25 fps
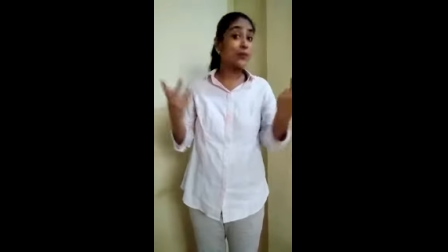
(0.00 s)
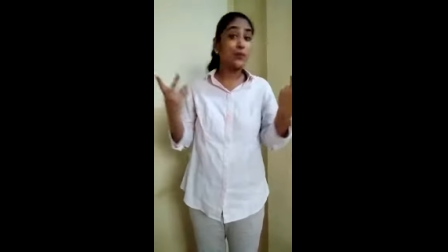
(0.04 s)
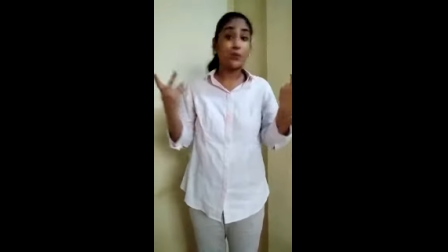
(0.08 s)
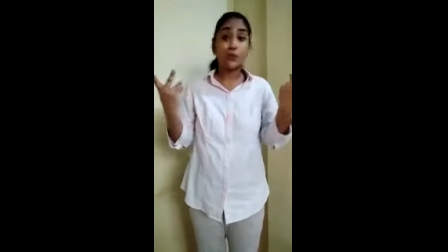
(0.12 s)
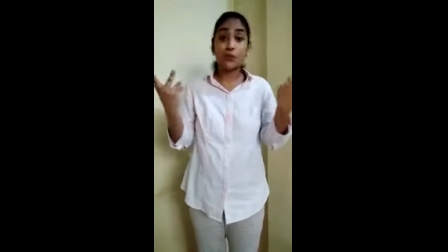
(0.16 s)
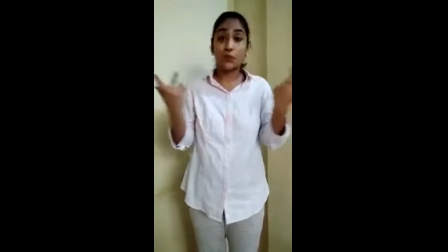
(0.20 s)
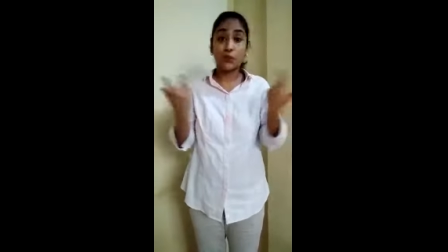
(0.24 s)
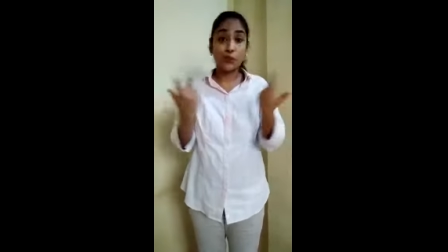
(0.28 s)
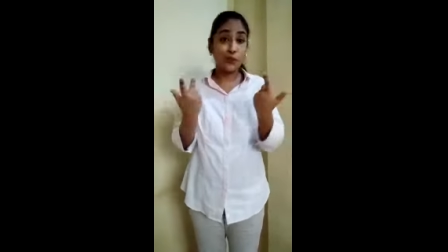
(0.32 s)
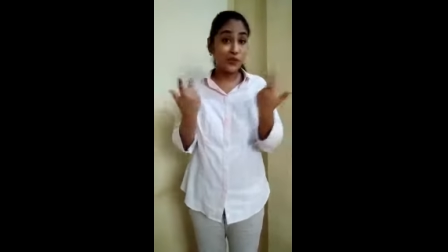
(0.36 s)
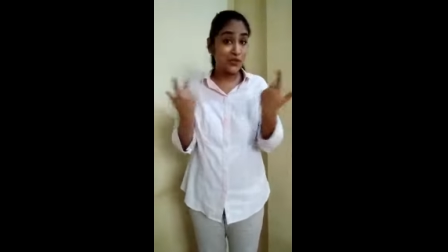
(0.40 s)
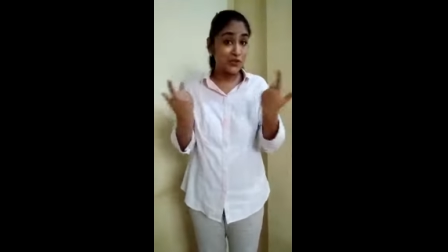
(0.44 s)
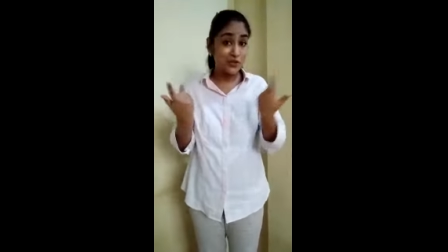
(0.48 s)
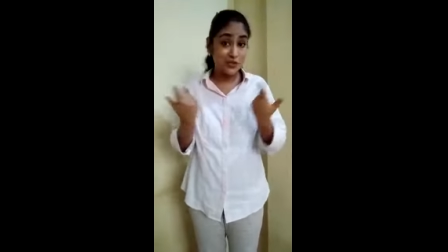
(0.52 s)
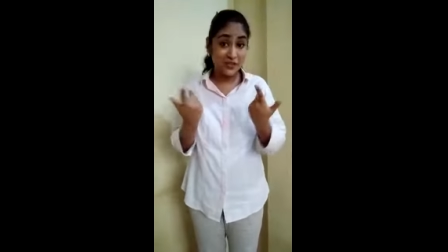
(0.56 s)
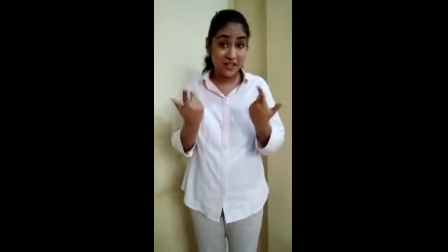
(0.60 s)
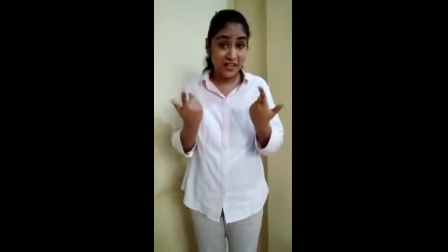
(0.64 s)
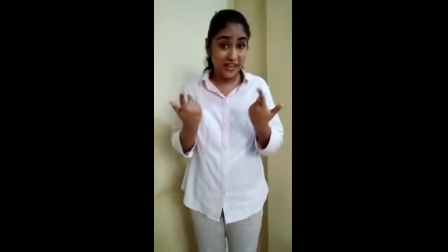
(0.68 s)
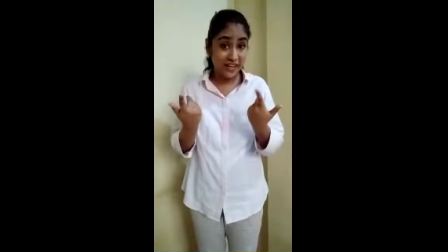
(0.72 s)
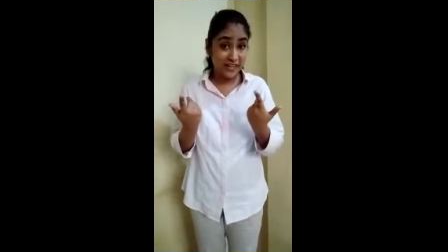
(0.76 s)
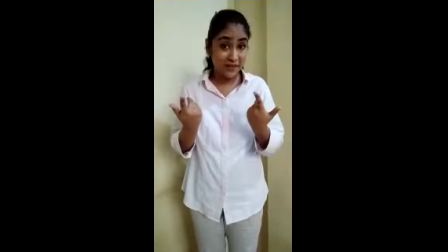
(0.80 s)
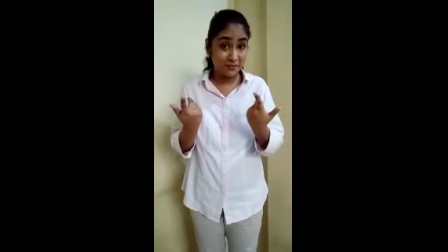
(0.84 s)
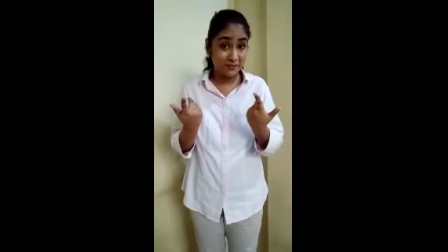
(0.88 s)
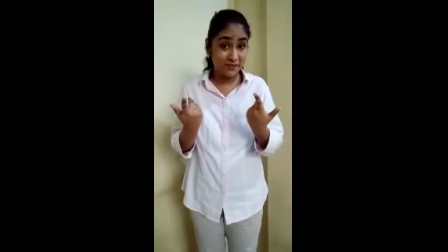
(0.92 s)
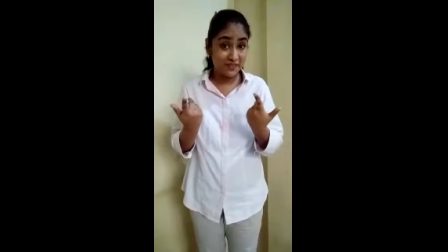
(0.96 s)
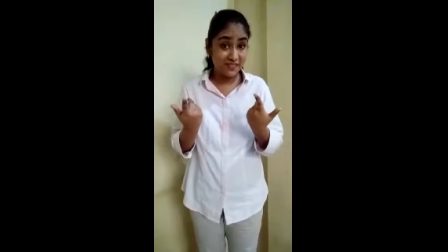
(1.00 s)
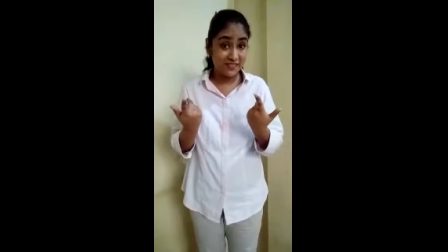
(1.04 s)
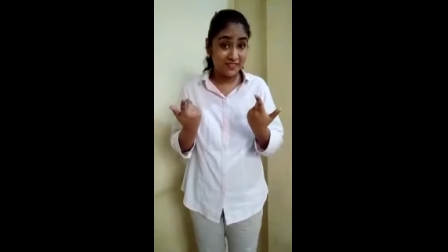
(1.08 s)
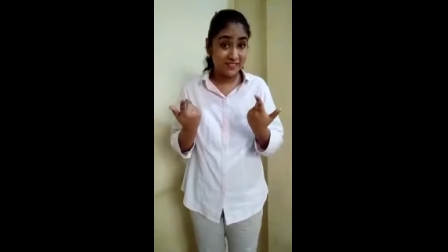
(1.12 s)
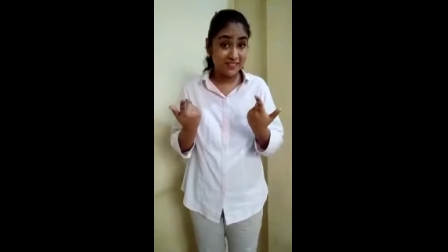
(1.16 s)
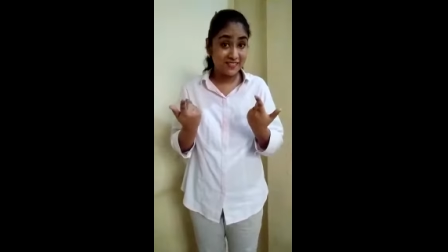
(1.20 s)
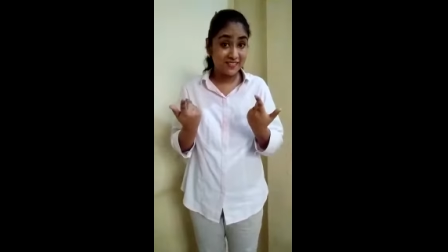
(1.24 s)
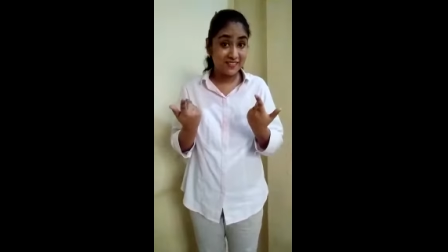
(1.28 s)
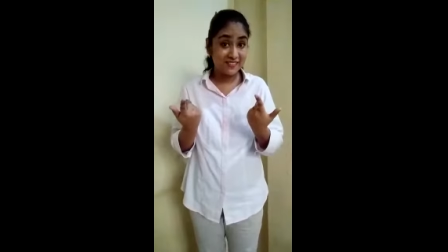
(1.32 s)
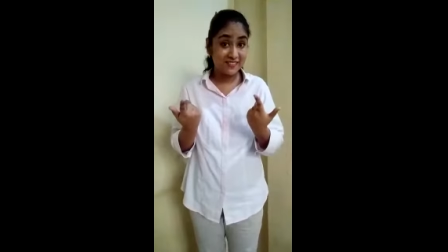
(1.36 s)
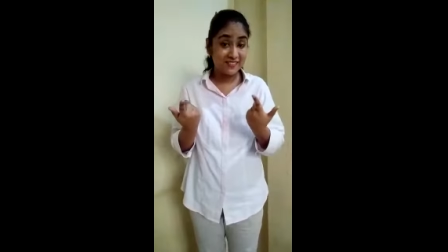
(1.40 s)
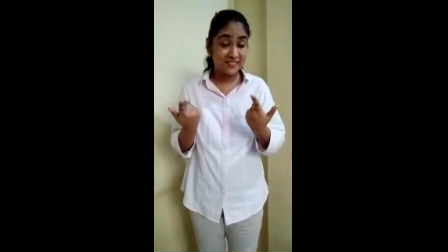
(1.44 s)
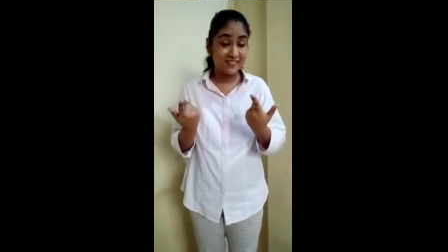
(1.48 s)
which rhymes
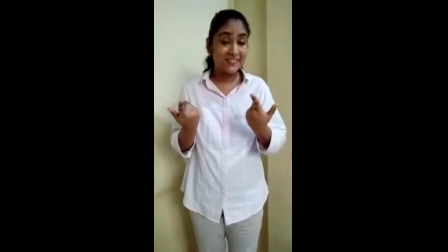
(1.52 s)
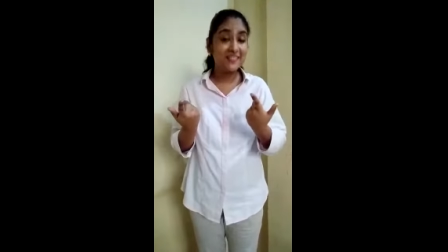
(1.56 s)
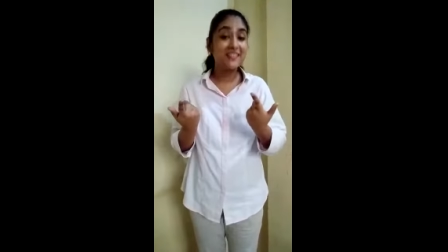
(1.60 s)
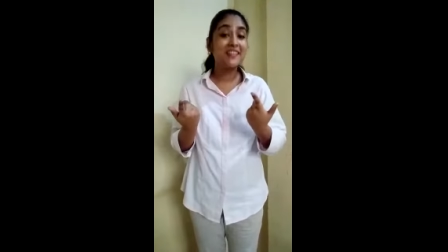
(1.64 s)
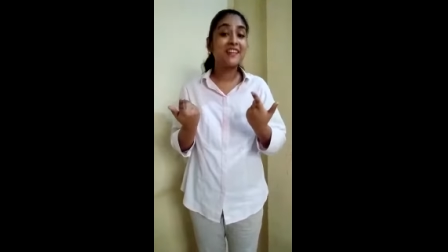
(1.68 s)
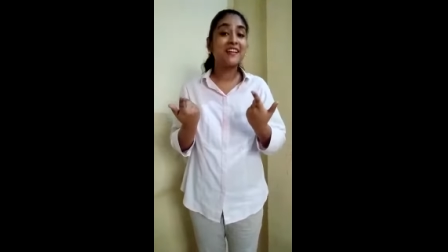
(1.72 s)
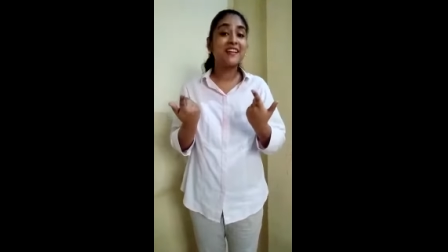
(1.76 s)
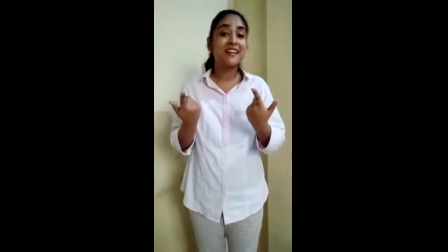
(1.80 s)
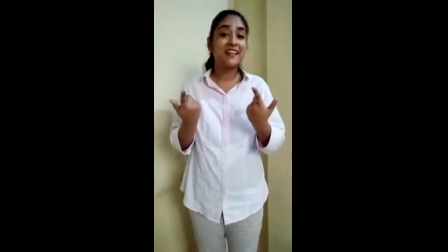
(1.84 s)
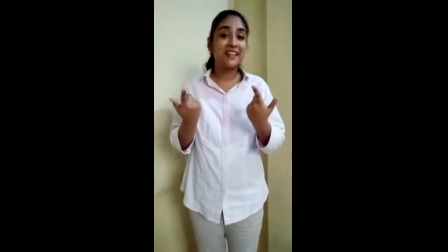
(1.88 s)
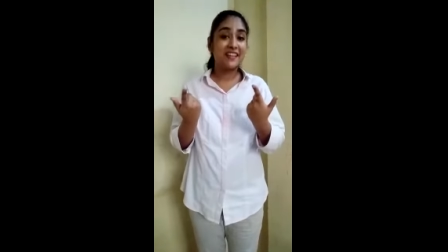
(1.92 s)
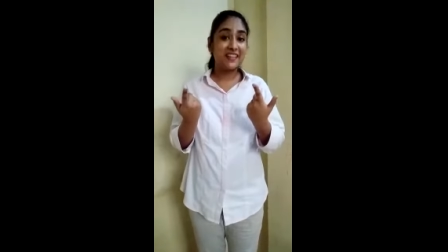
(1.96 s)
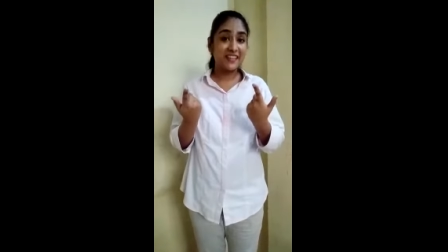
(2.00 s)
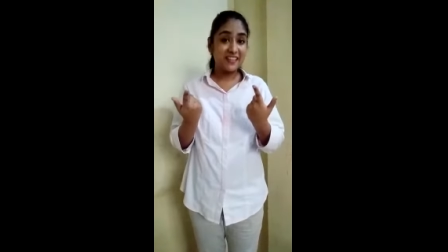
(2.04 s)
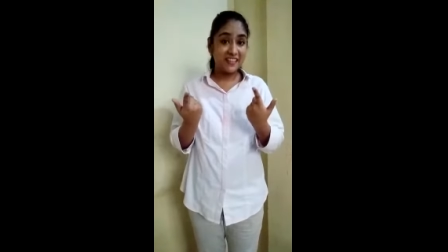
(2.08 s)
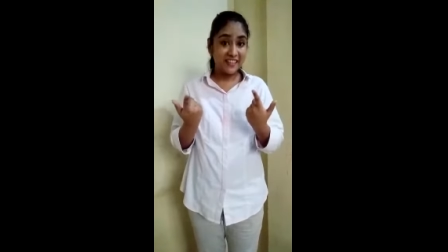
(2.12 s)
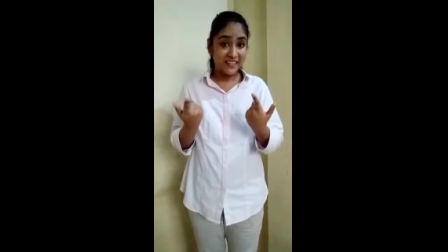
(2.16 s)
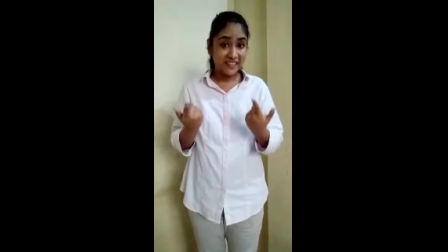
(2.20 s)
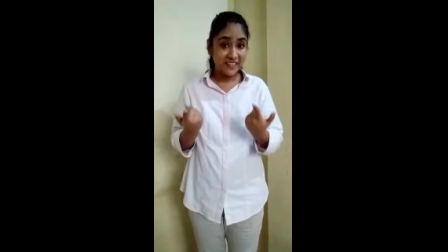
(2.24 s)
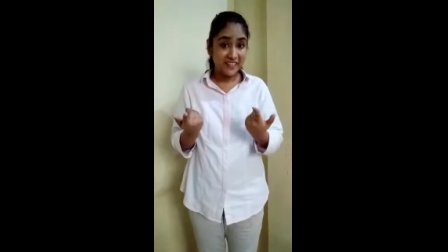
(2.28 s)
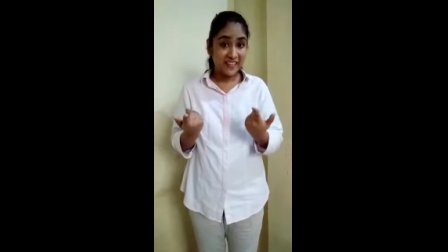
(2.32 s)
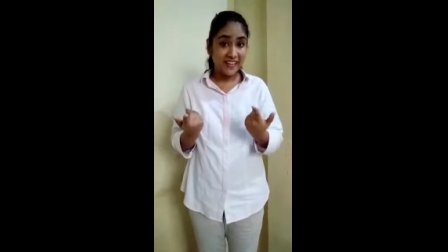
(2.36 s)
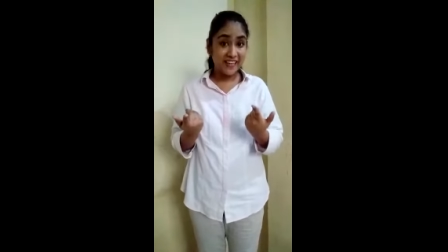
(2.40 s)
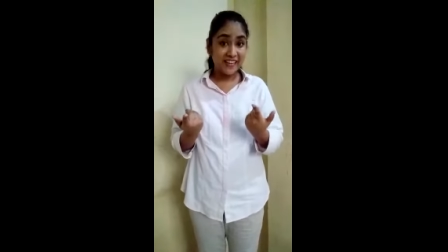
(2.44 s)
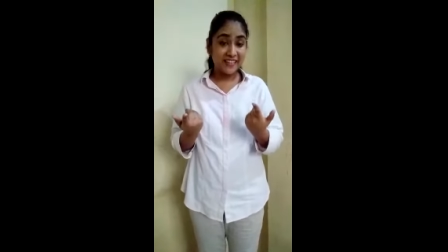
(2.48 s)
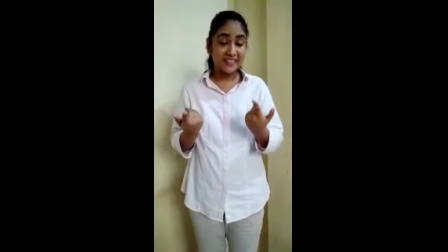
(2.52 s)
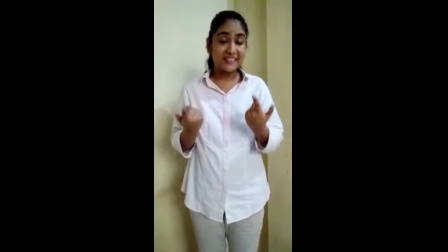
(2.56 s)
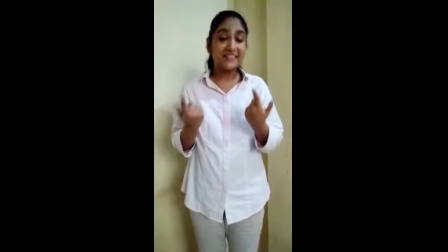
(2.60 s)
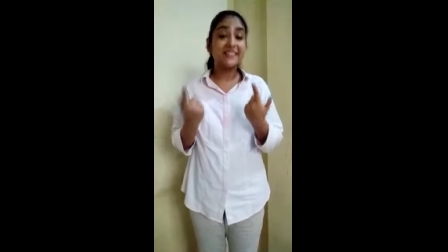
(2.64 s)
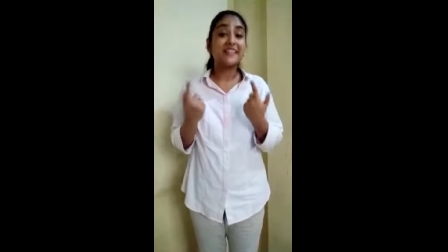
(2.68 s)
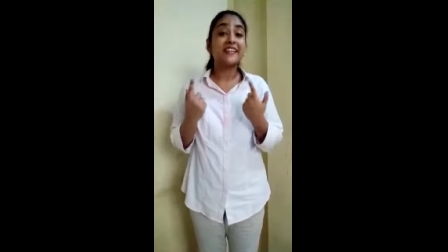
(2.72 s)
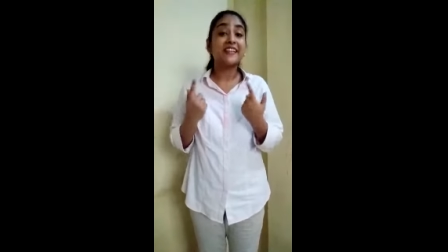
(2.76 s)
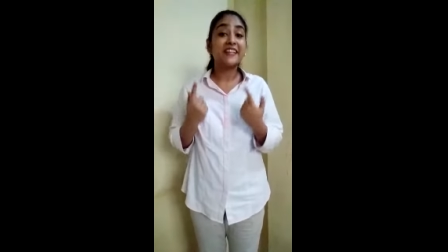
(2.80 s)
yes